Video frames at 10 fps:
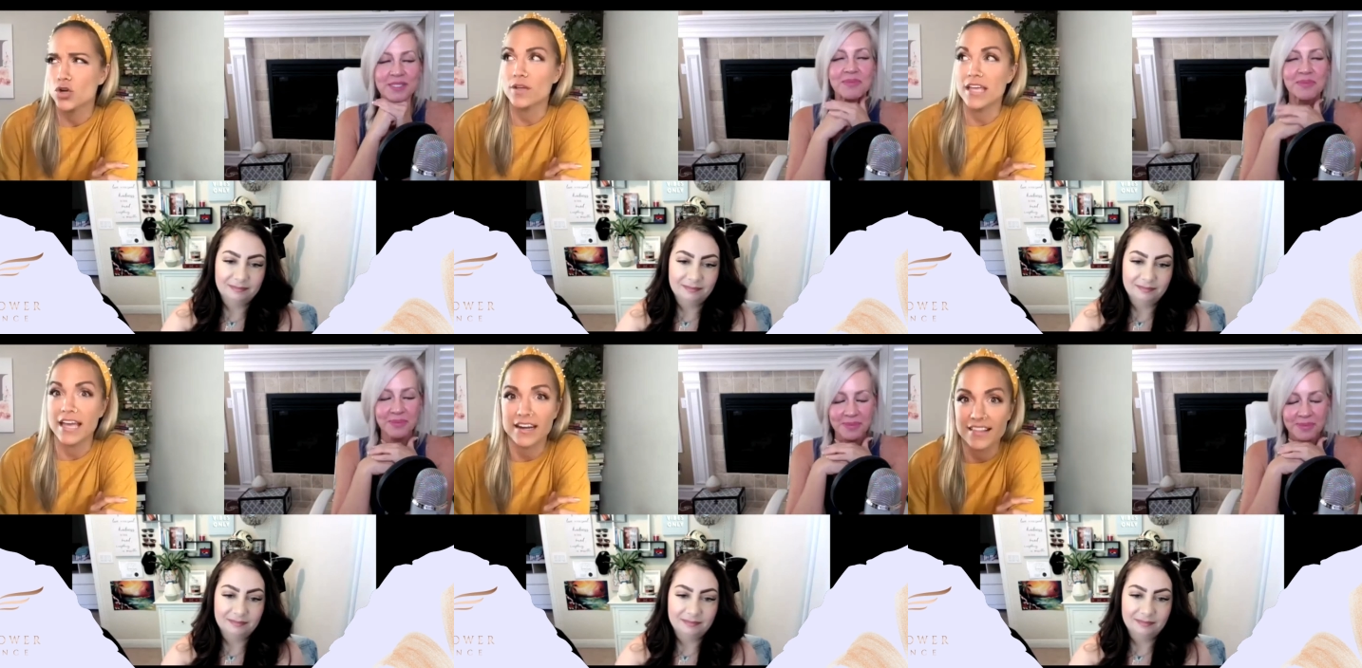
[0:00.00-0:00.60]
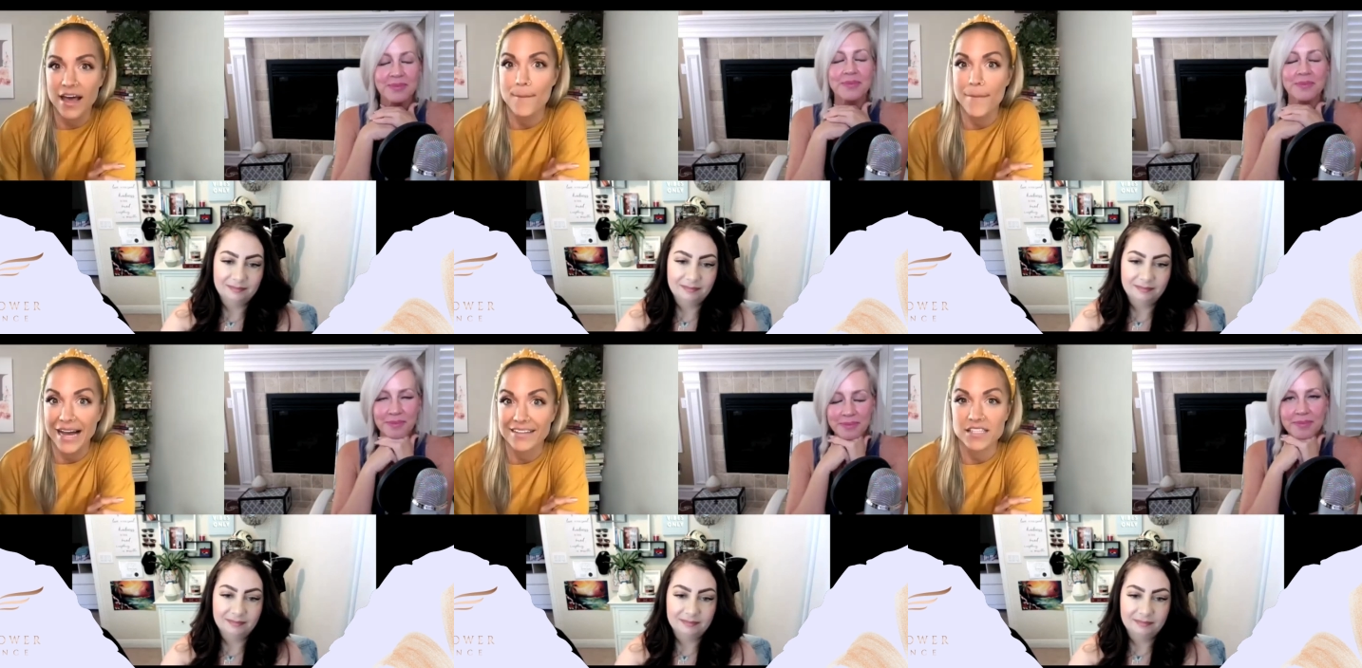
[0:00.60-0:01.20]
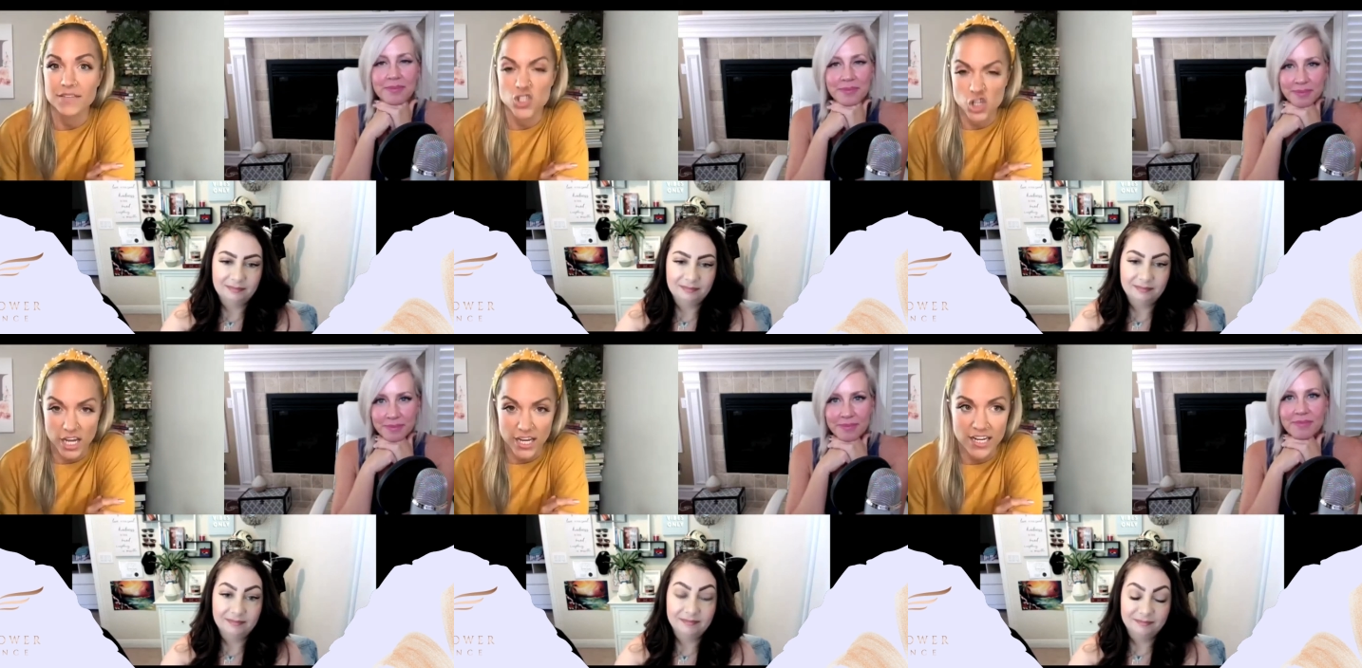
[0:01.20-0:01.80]
Speaker 1: created that massive
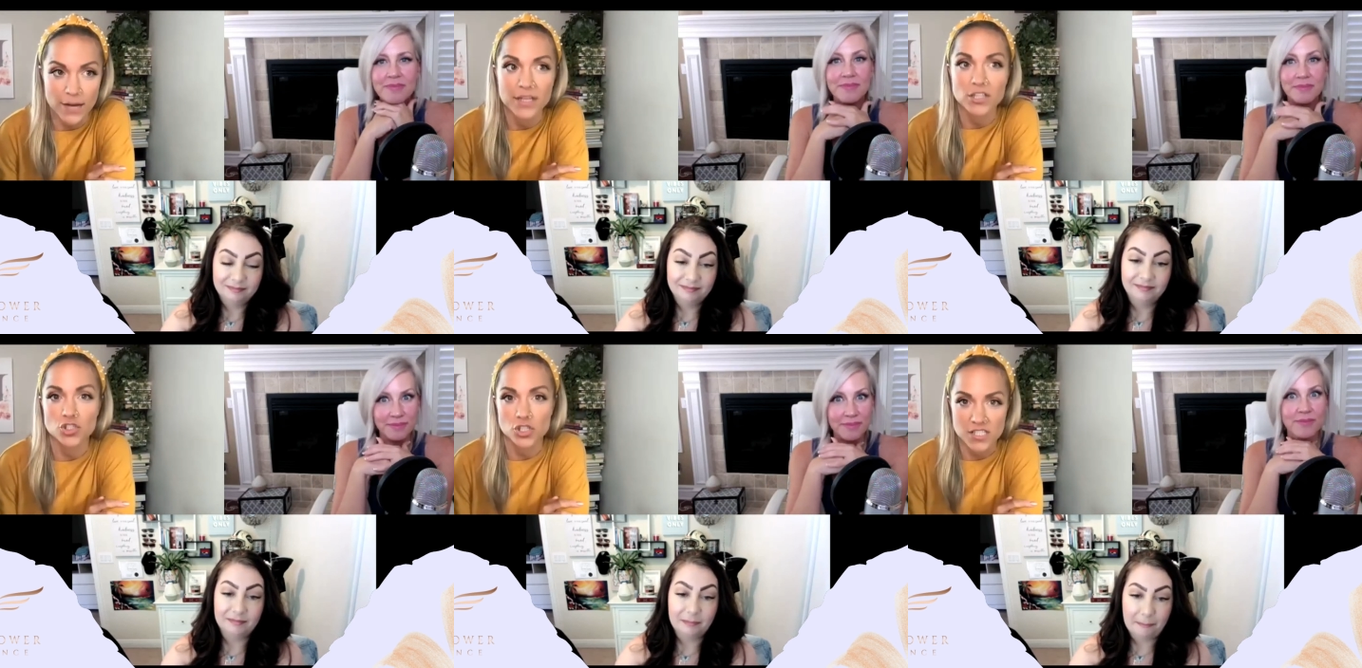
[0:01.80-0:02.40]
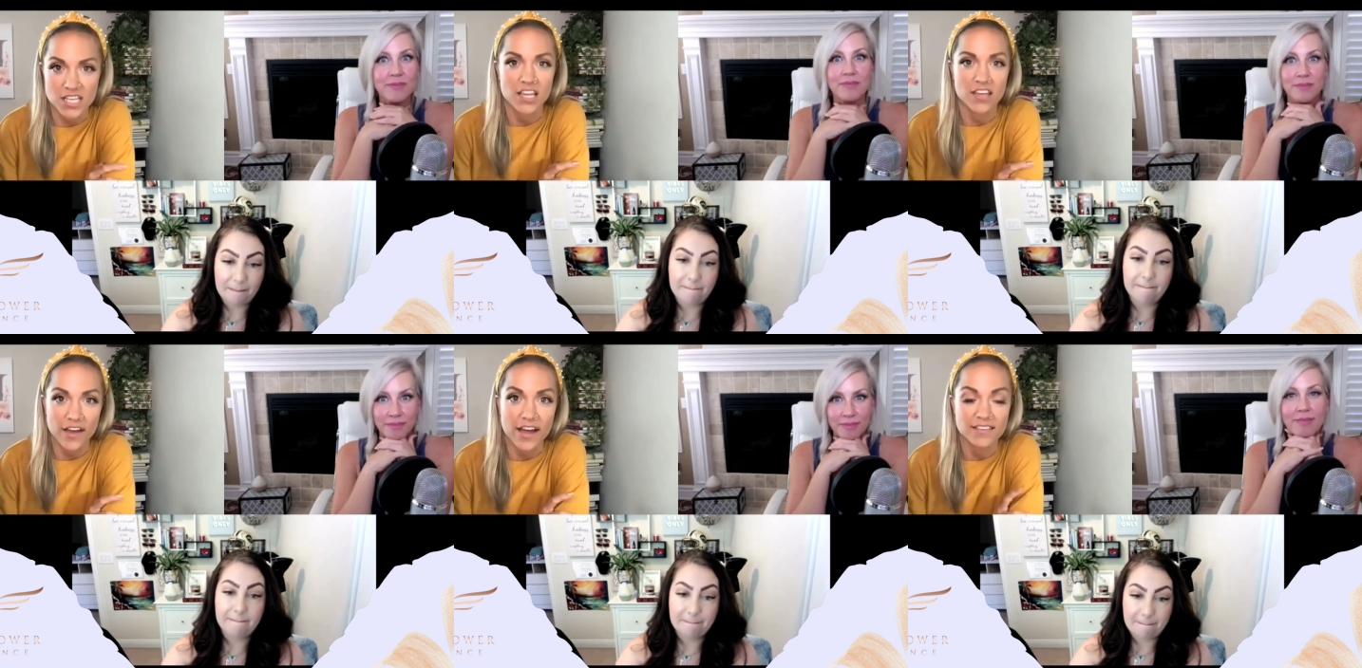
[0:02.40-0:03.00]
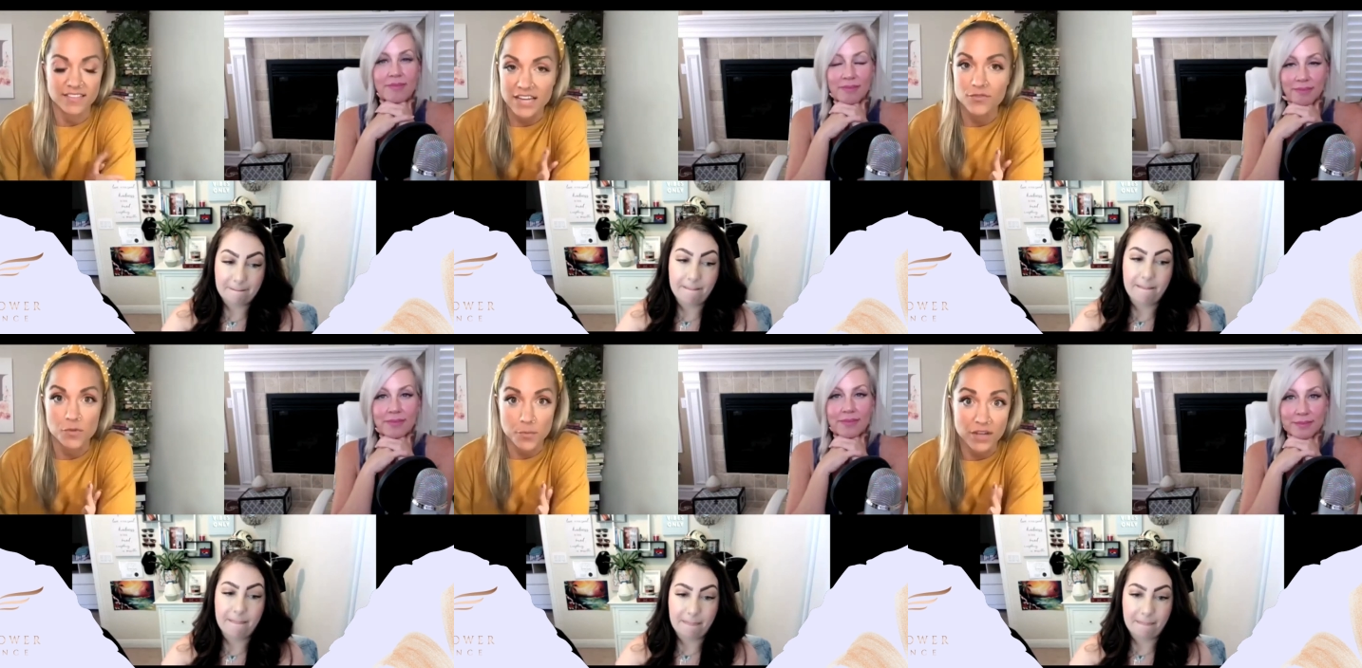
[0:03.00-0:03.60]
chain, I mean, let's just think of that aside
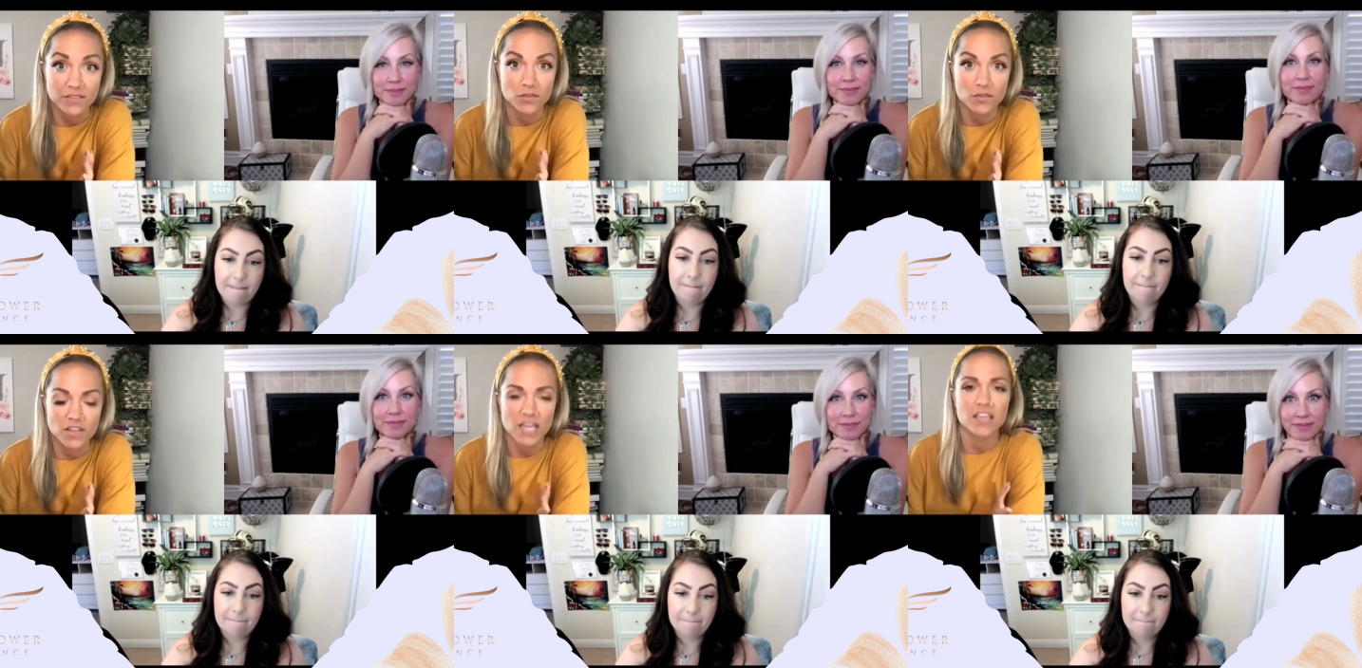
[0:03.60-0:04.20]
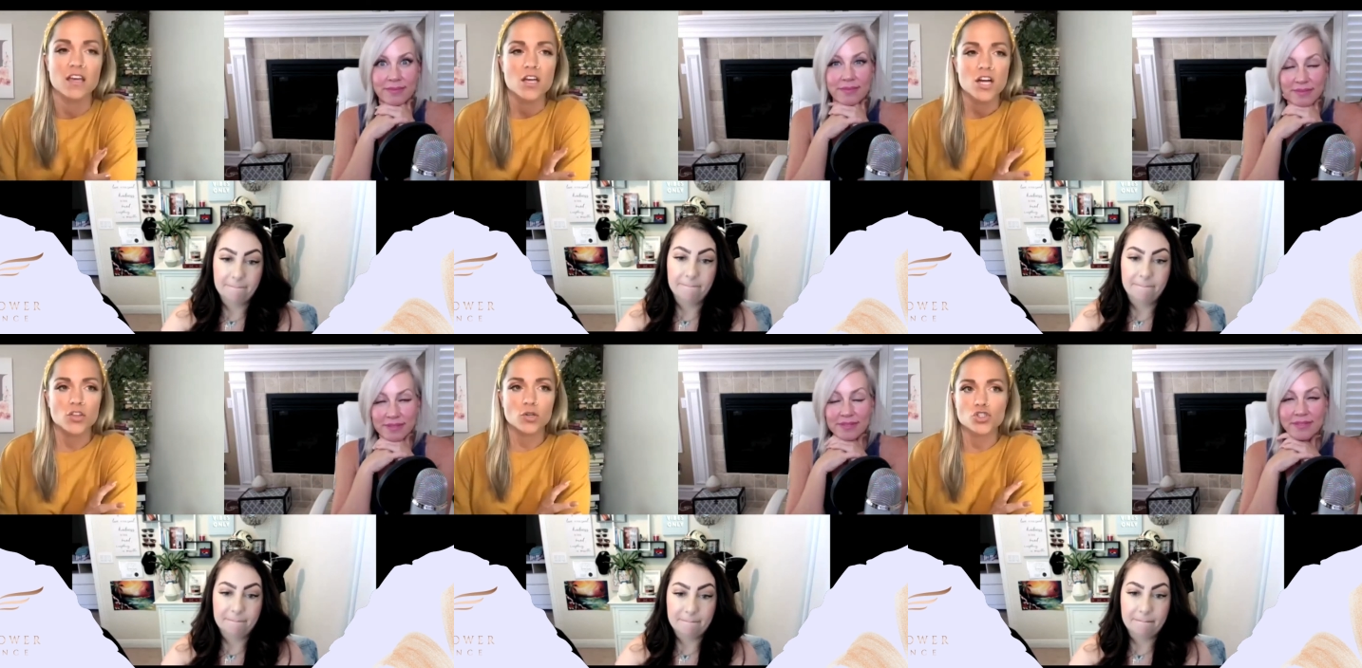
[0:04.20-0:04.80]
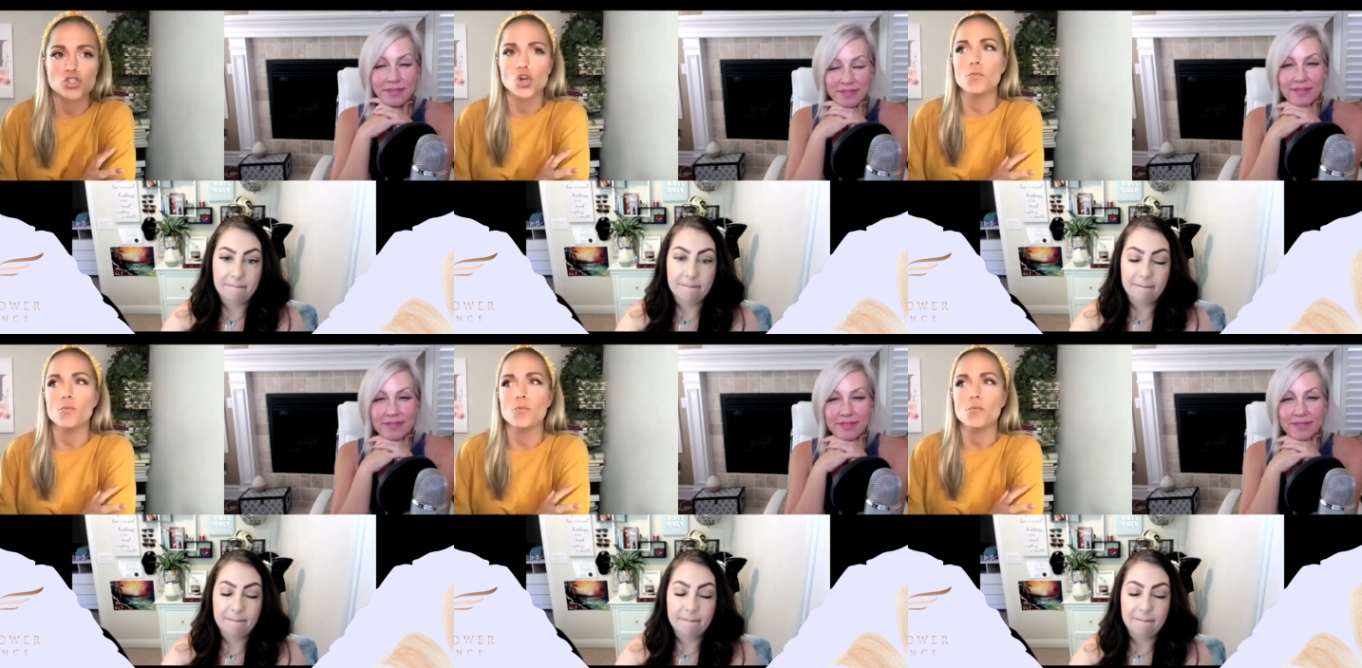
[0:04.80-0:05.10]
from the pretzels. Like, there's so